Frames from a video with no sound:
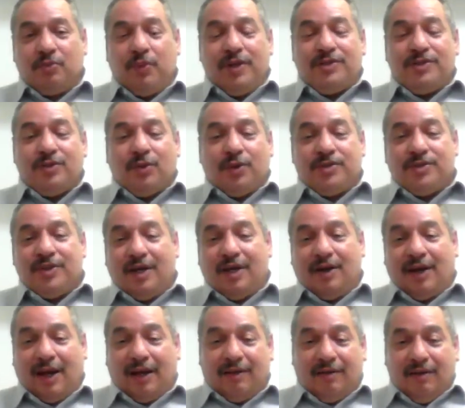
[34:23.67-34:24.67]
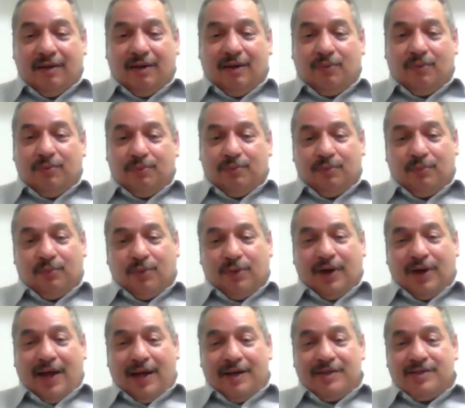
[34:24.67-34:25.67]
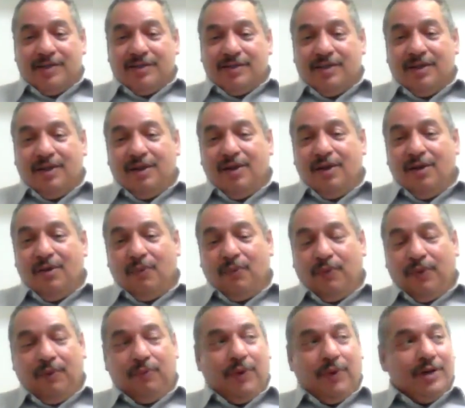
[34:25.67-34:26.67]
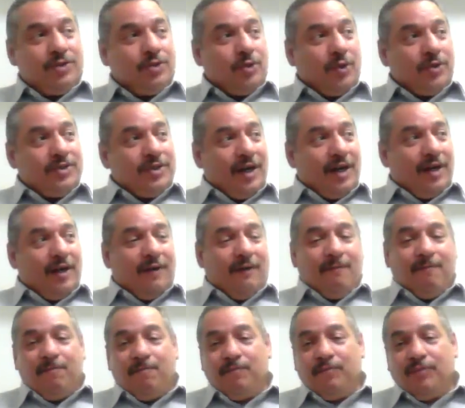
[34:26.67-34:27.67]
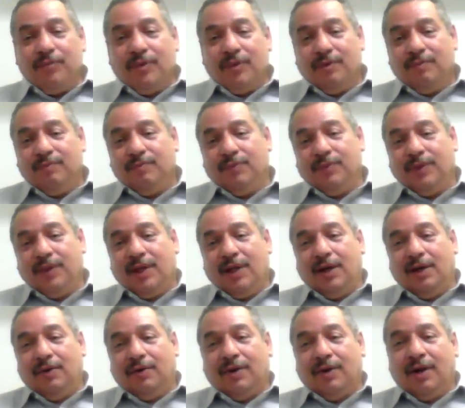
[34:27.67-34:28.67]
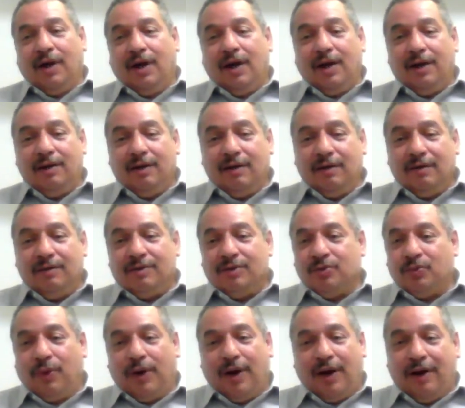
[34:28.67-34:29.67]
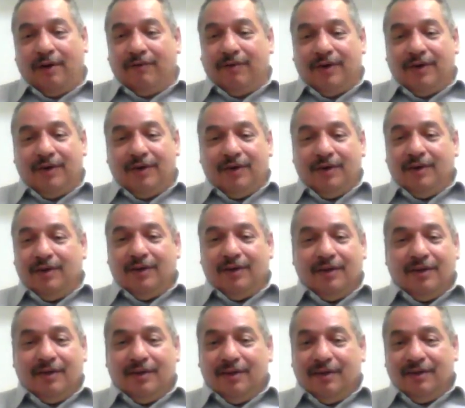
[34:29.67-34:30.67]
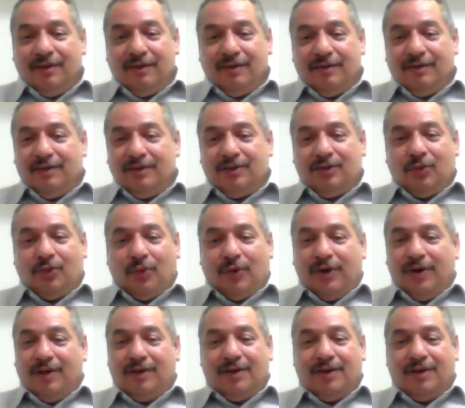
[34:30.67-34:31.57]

resource it. Like, we're licensed. We resource it out, get it a cut, just whatever, 20,